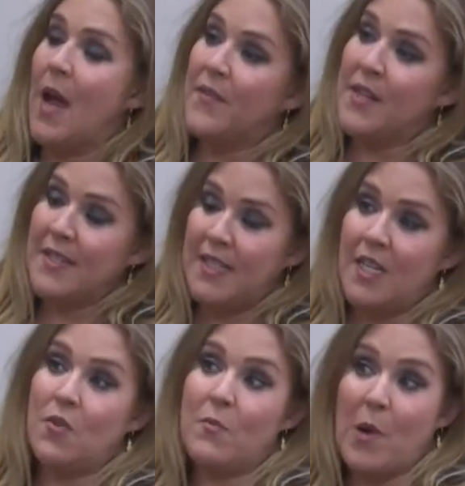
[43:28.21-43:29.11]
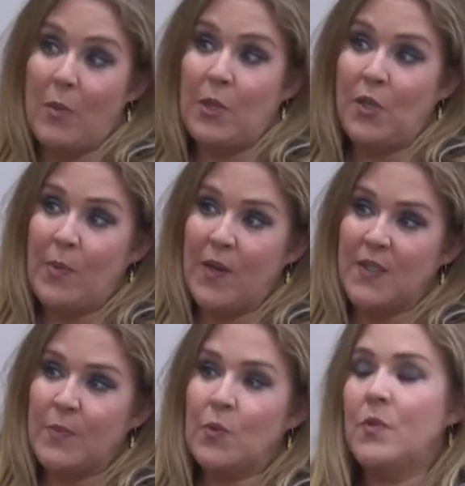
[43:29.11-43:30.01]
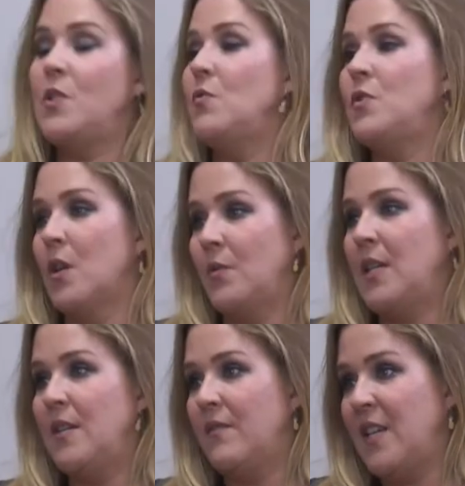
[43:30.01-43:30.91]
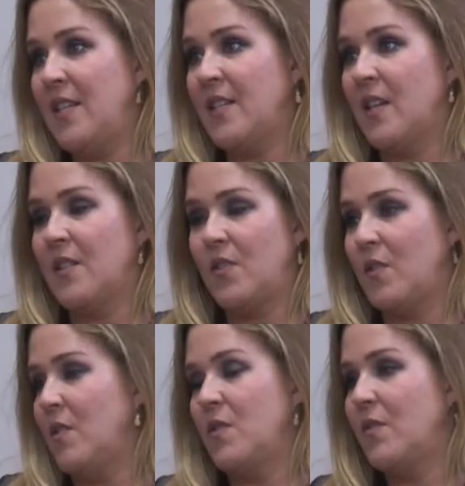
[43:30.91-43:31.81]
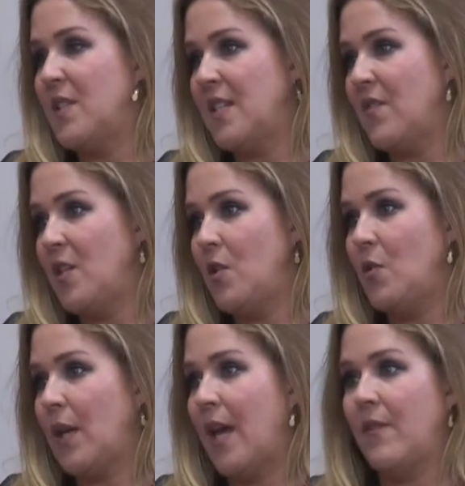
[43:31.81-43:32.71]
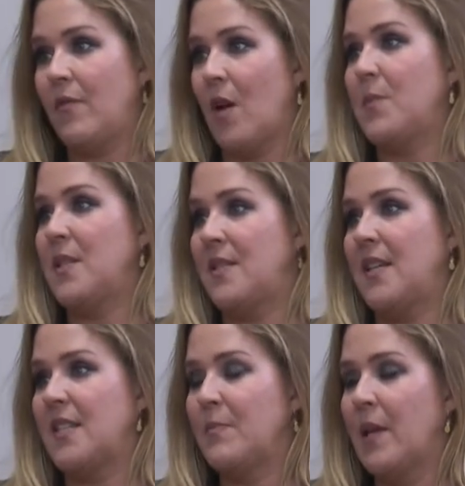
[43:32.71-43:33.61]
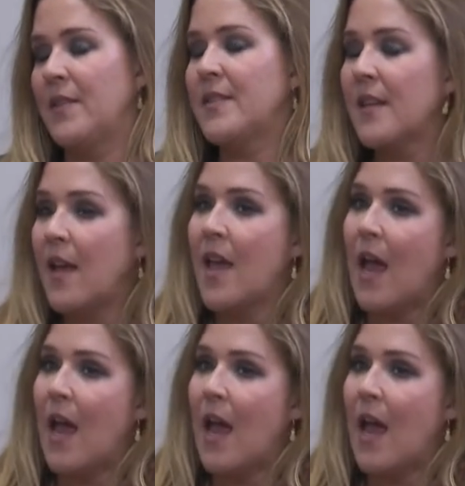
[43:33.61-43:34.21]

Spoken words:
you have an Antigua and Barbuda passport, you don't need a visa to visit the UK for up to 6 months.